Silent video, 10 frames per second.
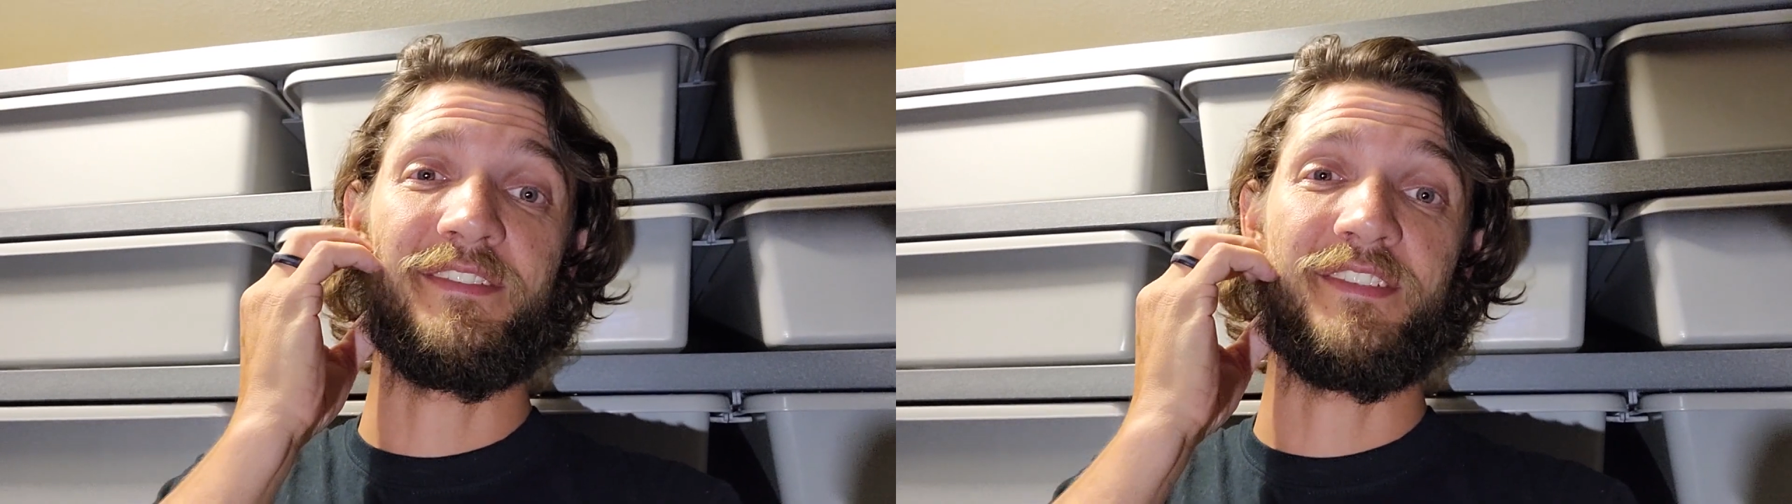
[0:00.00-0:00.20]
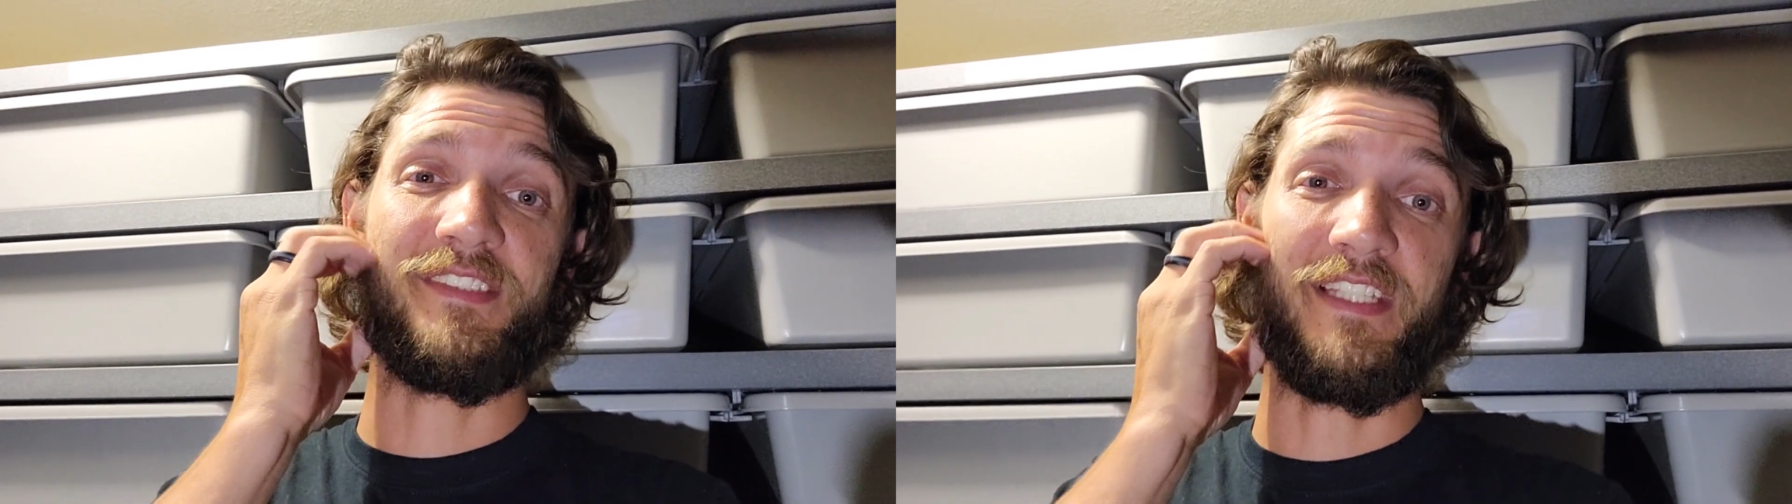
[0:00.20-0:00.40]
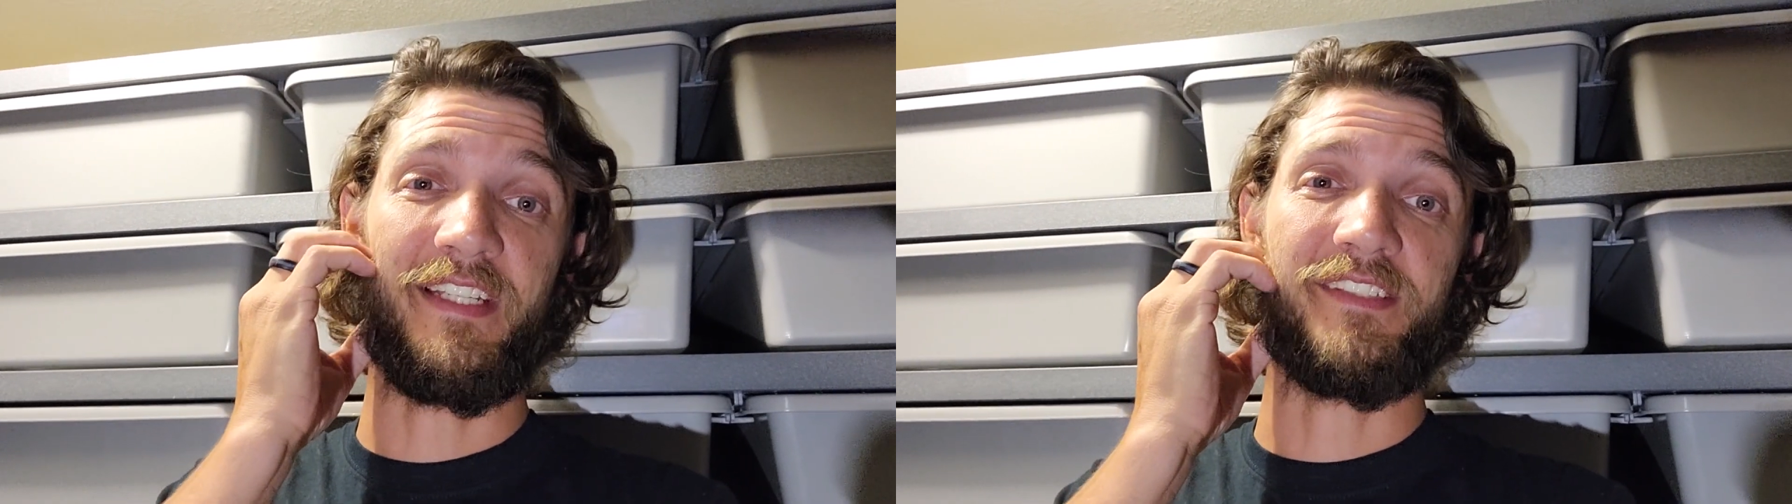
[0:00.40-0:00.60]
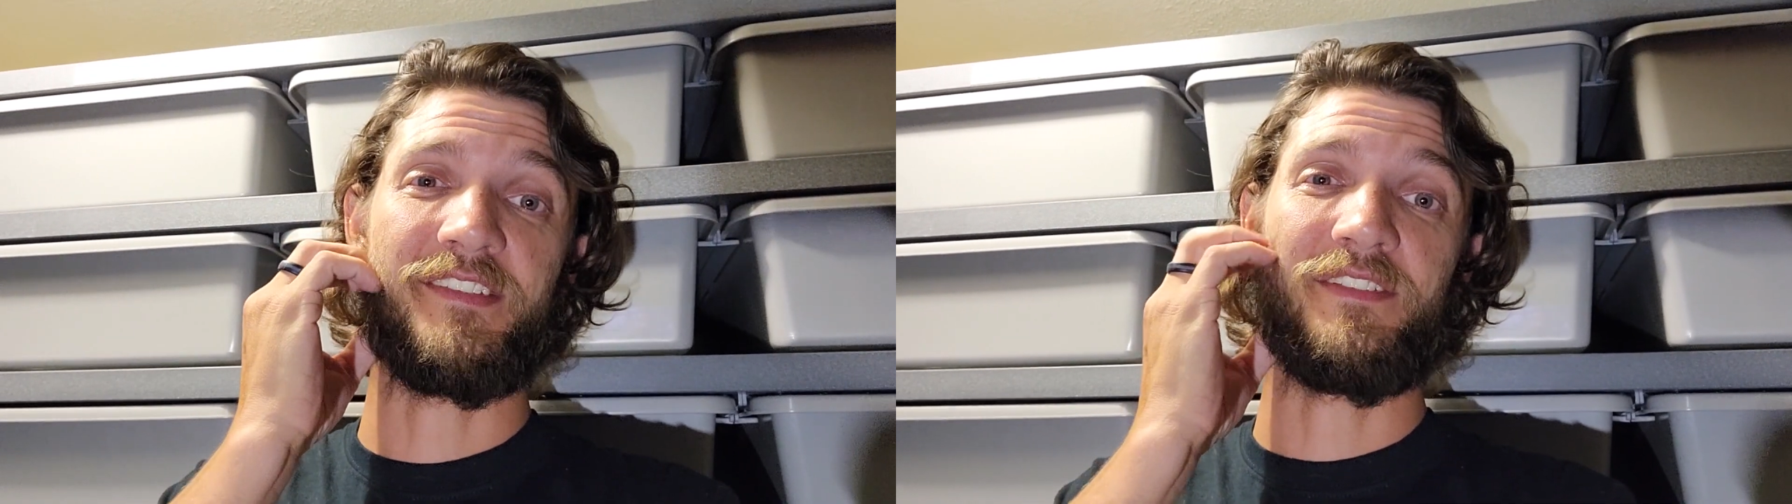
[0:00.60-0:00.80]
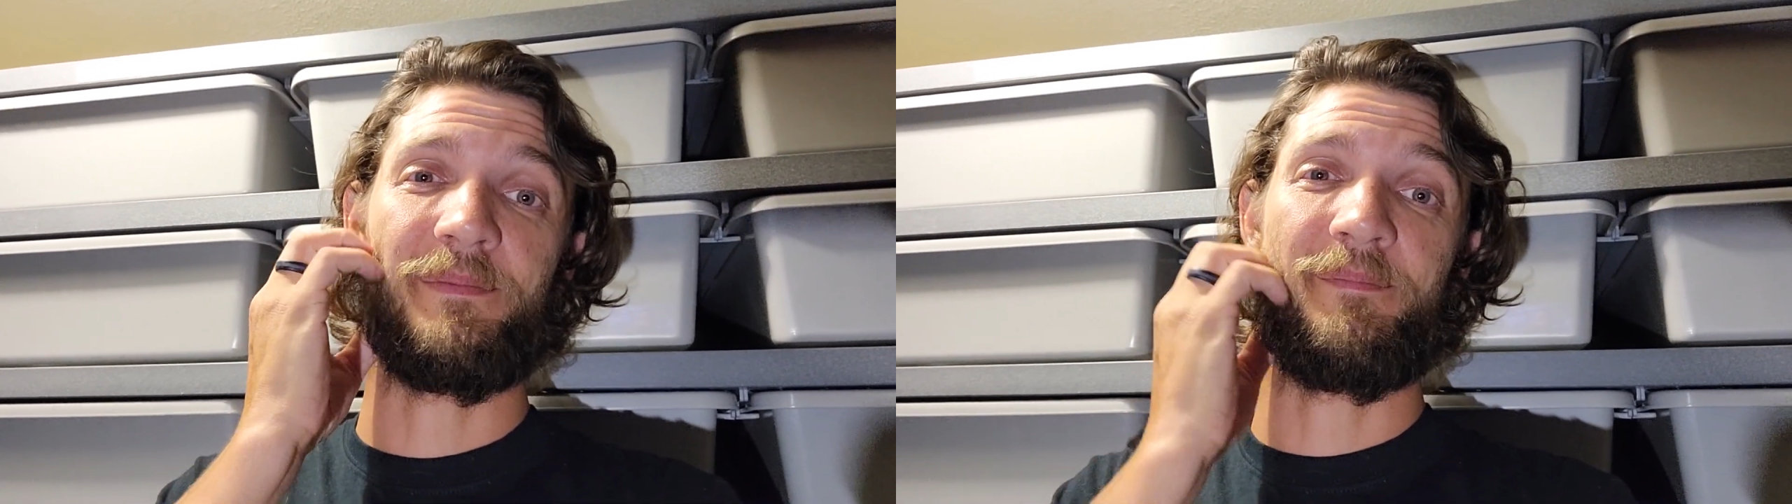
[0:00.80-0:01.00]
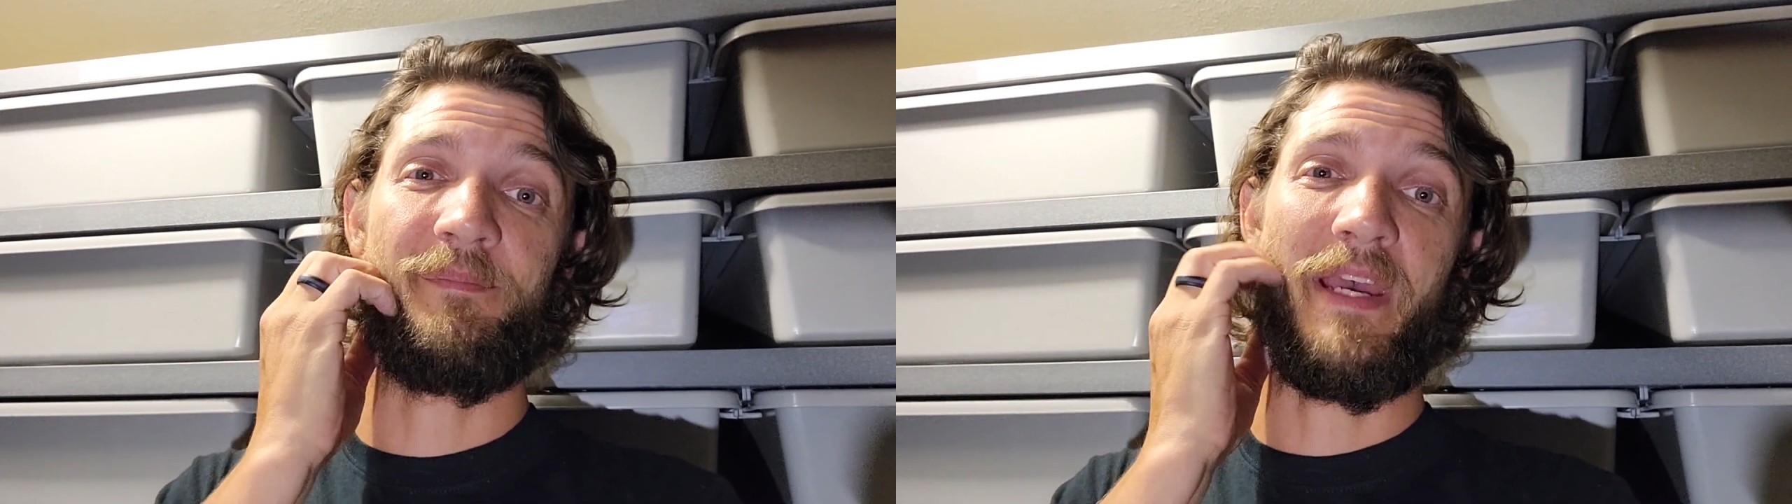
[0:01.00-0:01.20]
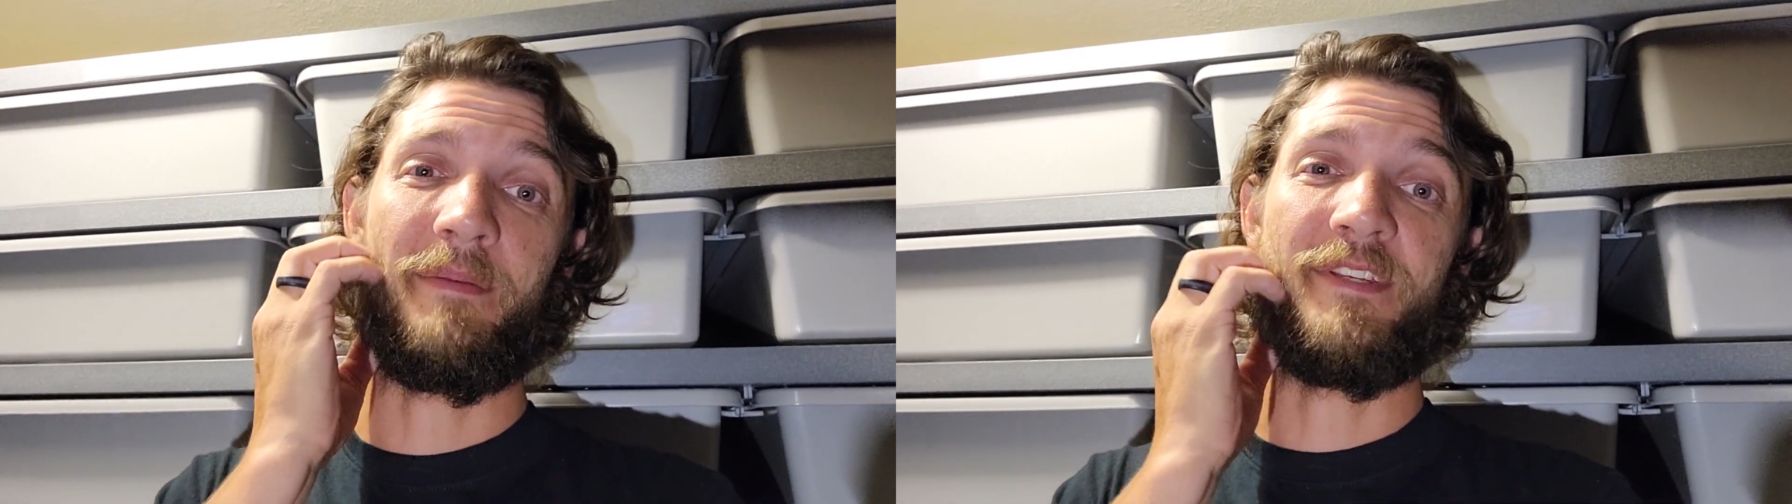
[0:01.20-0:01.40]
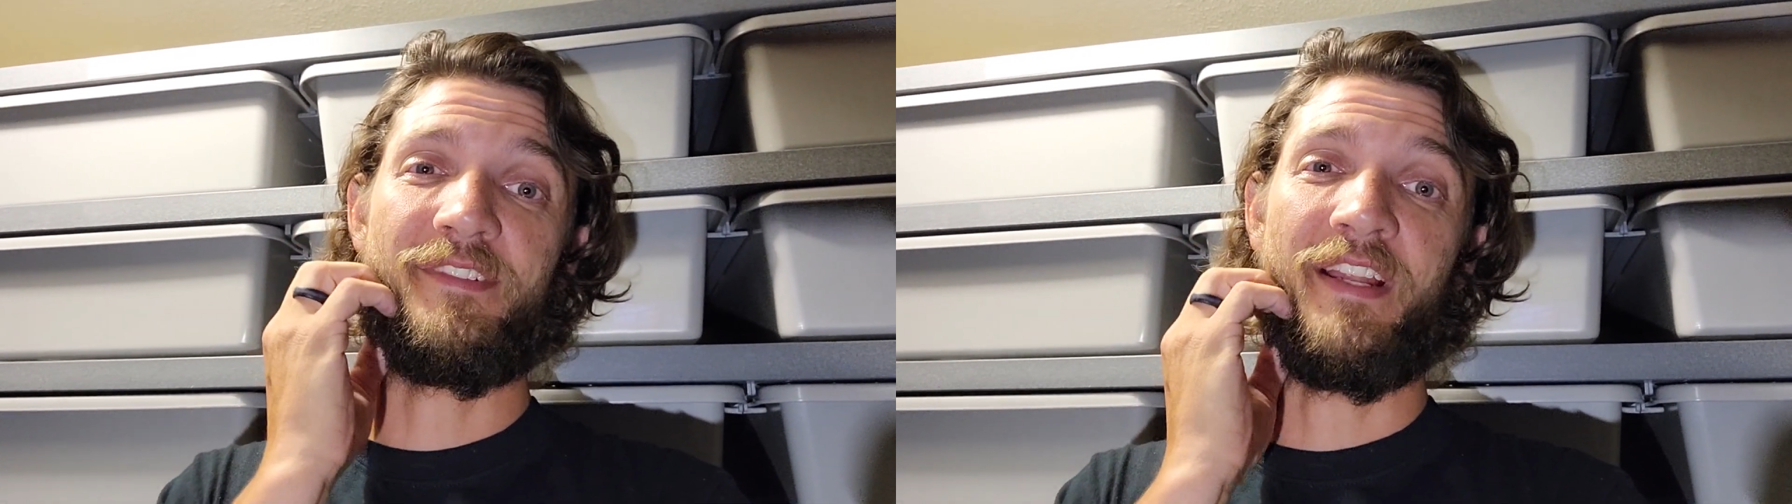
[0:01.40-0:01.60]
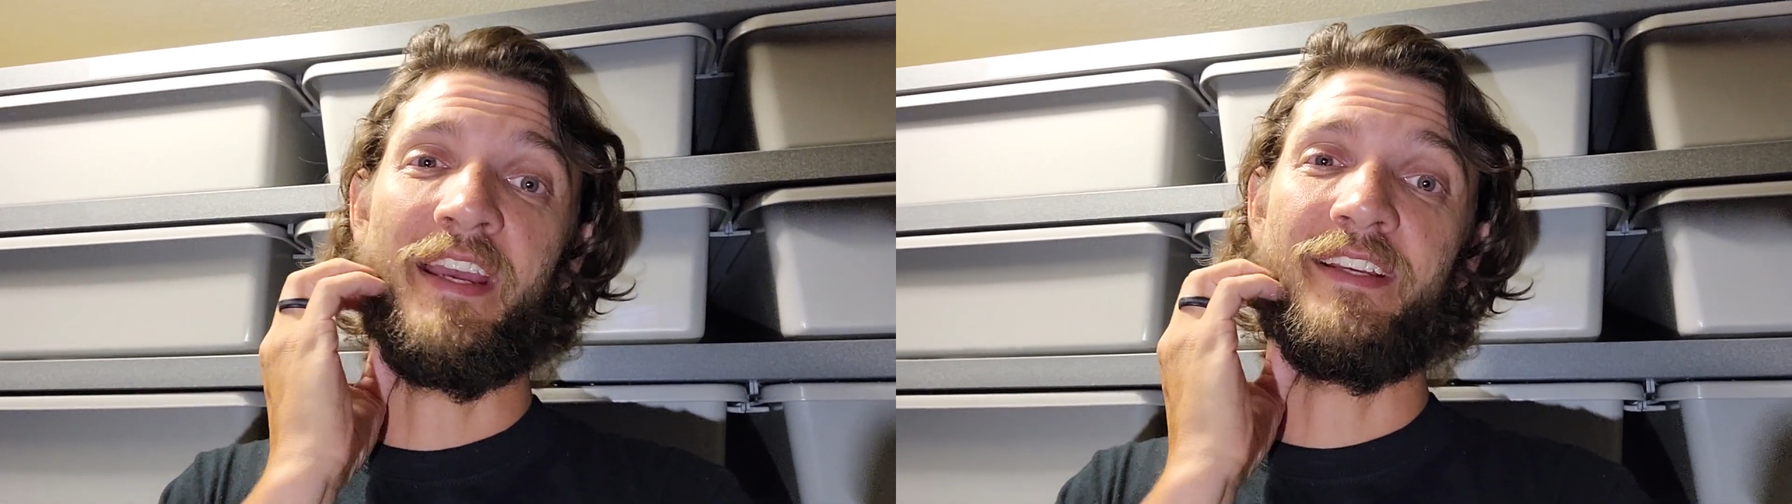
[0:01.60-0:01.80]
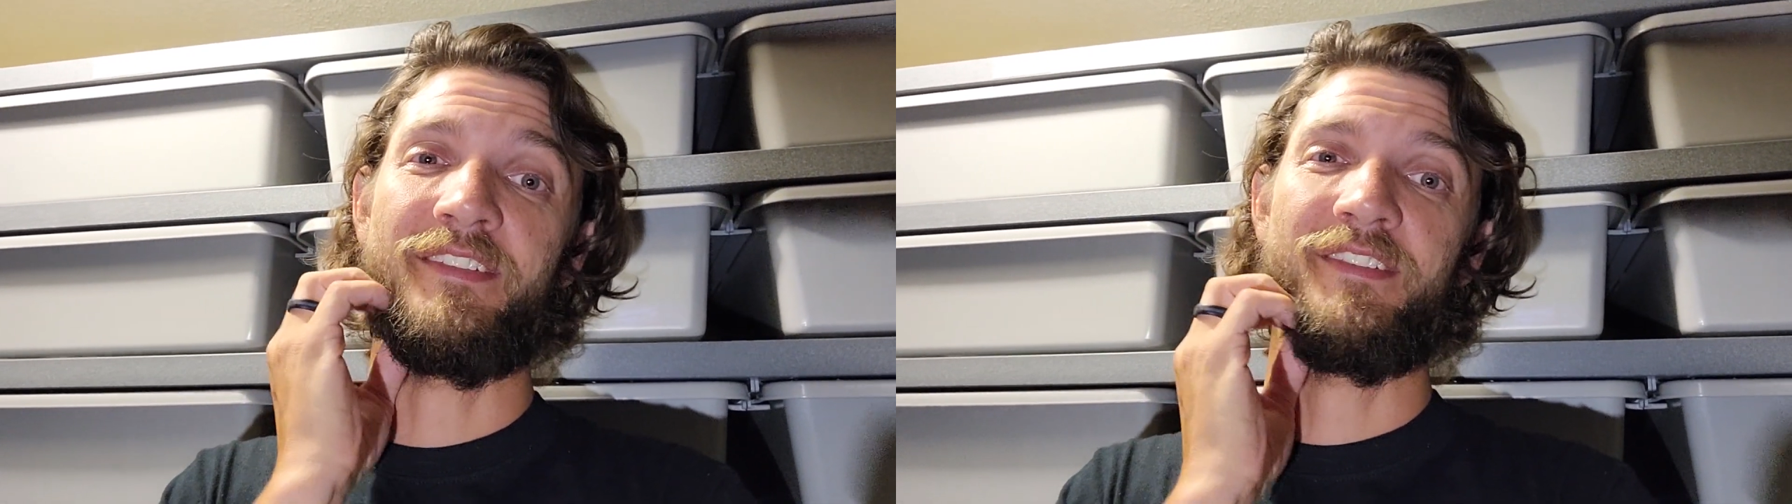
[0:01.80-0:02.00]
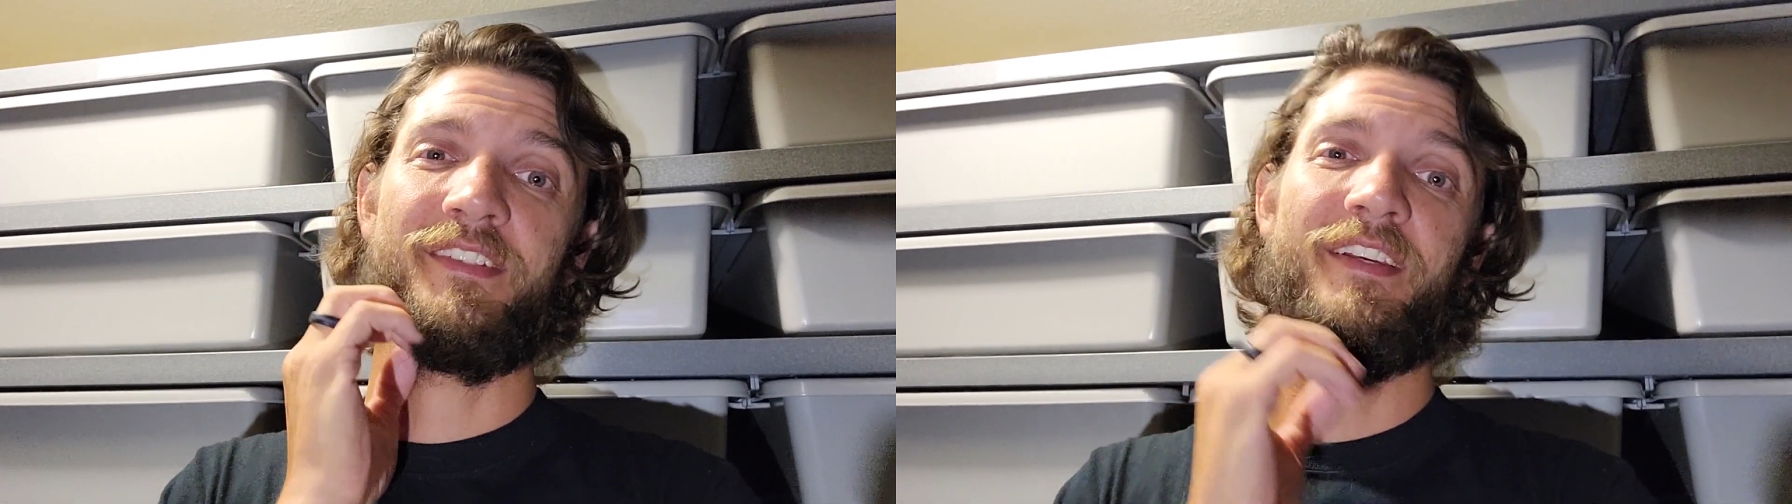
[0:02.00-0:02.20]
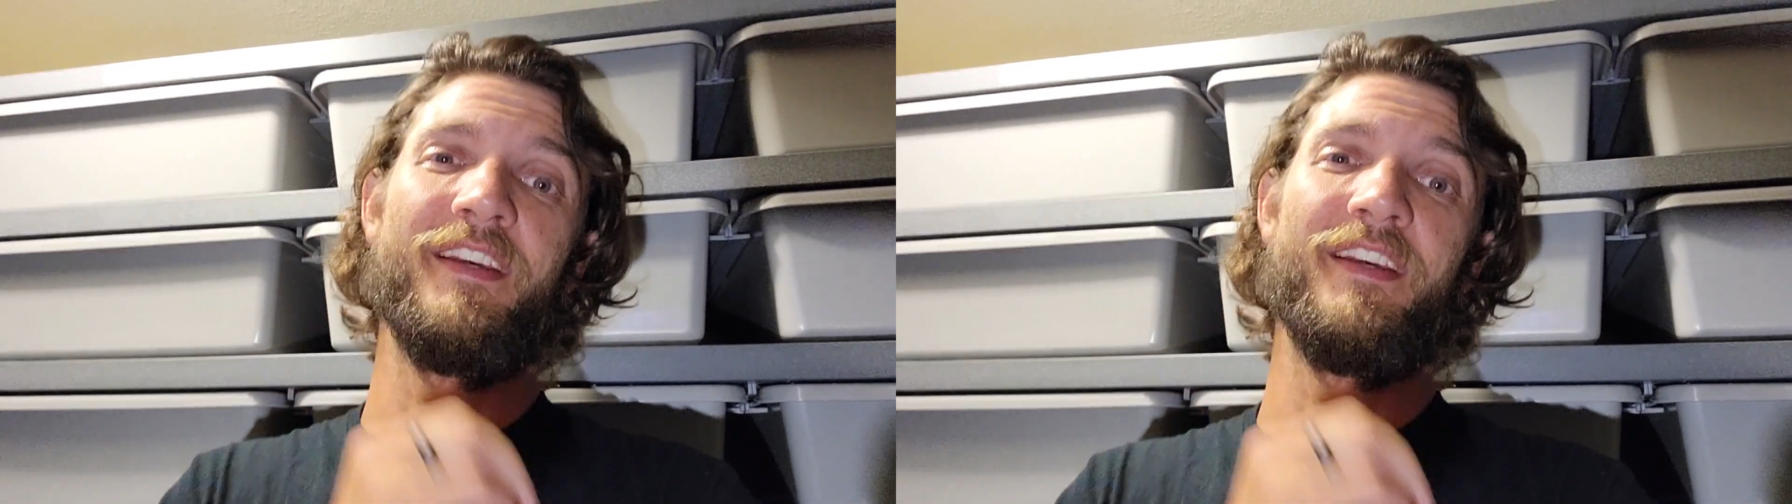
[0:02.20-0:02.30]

6 baby snakes